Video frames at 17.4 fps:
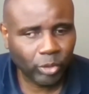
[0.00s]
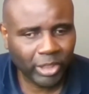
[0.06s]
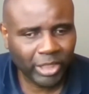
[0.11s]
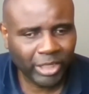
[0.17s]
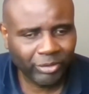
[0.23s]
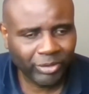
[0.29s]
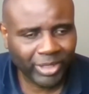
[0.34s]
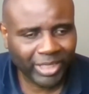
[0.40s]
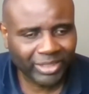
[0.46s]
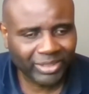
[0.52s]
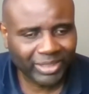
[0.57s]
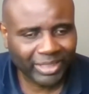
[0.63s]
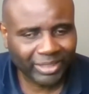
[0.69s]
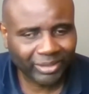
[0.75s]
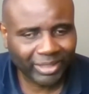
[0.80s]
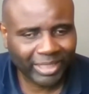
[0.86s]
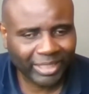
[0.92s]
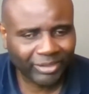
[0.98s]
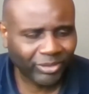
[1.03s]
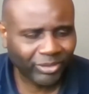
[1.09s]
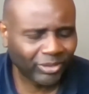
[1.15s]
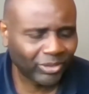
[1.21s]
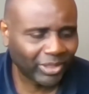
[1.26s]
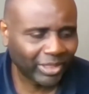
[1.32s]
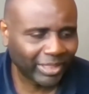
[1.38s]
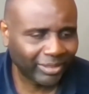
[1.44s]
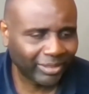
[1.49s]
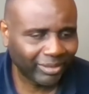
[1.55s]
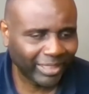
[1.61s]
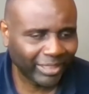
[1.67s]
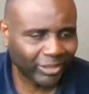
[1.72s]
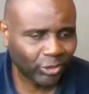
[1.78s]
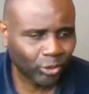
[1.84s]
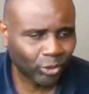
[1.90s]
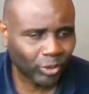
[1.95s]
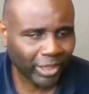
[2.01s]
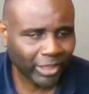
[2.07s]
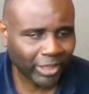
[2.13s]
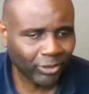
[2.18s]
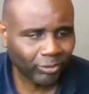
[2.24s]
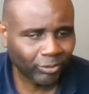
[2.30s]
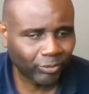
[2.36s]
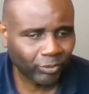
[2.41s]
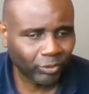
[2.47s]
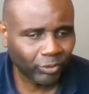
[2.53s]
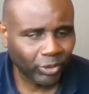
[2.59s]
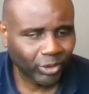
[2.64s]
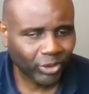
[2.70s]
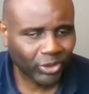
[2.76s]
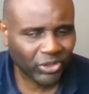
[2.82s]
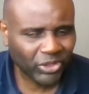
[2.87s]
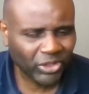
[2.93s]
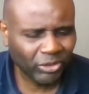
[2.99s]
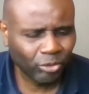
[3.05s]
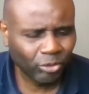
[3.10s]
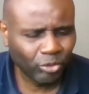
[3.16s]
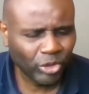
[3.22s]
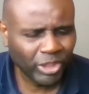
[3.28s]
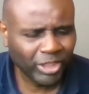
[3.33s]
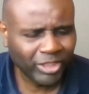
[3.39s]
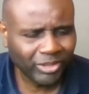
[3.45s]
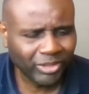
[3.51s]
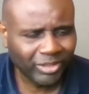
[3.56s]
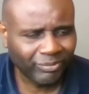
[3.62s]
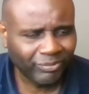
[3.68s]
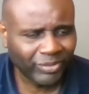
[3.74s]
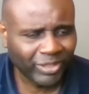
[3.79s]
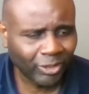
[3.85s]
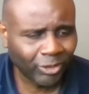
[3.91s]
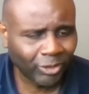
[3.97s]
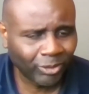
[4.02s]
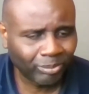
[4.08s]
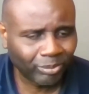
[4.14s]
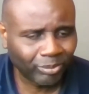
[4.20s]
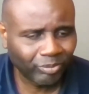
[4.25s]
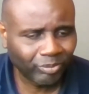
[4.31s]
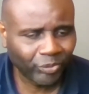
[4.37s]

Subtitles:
areas are things that I'd like to kind of see really develop,